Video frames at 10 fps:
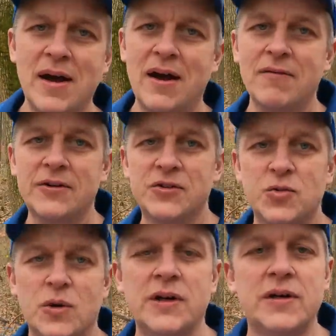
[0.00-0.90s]
averaged
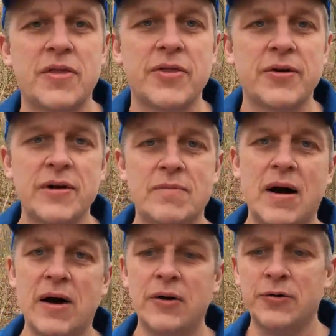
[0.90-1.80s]
20 to 30
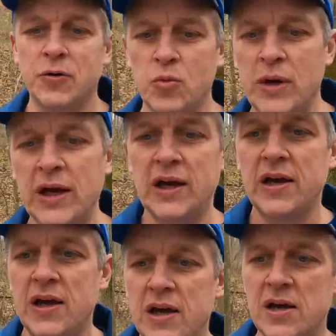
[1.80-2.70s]
miles a week